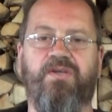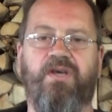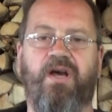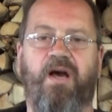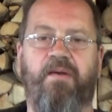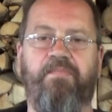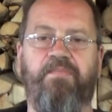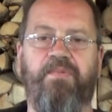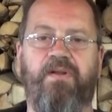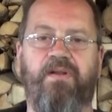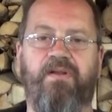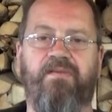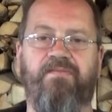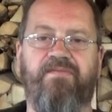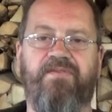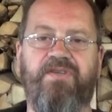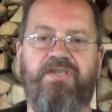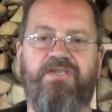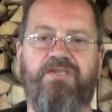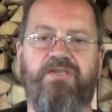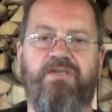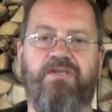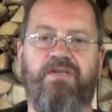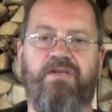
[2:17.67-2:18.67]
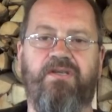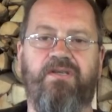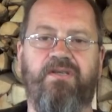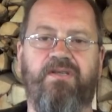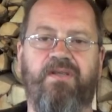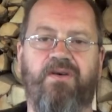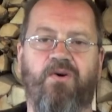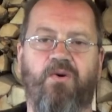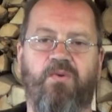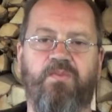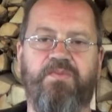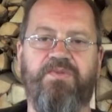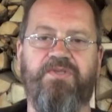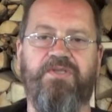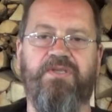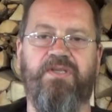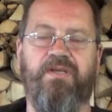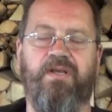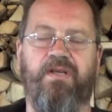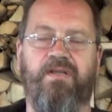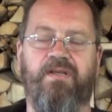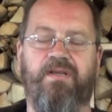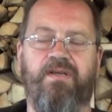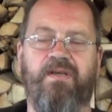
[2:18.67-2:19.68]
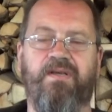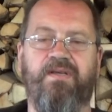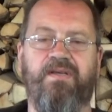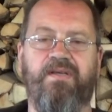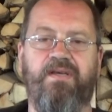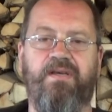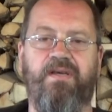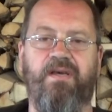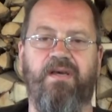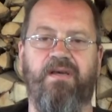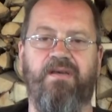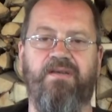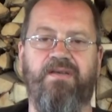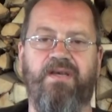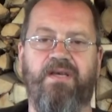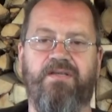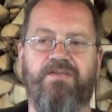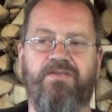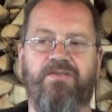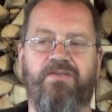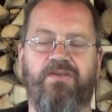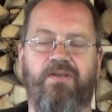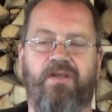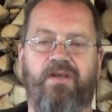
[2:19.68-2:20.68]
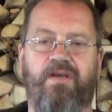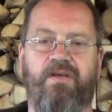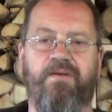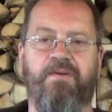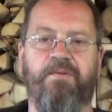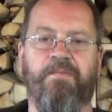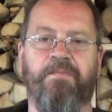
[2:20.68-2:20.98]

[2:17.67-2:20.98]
couple visiting the homestead here yesterday.